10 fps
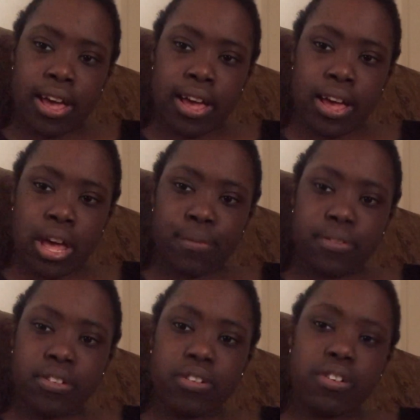
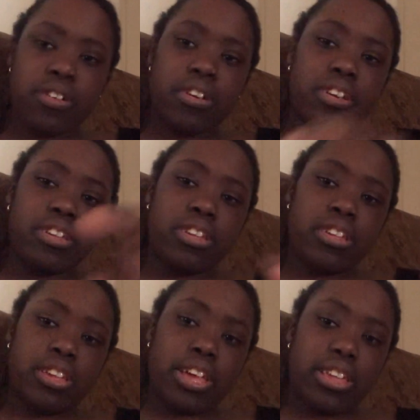After
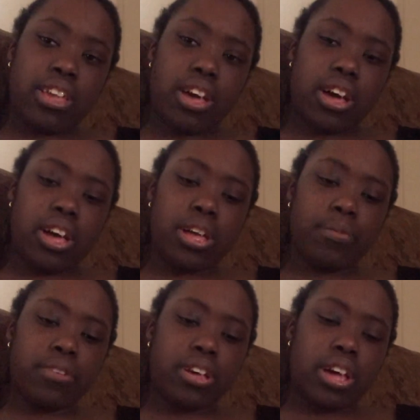the
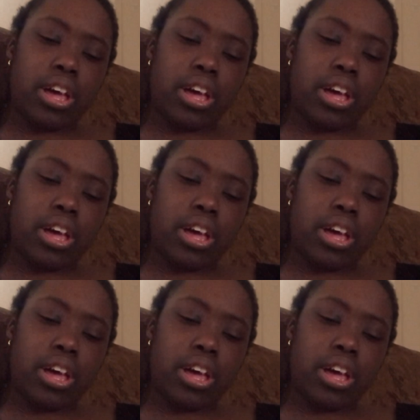time,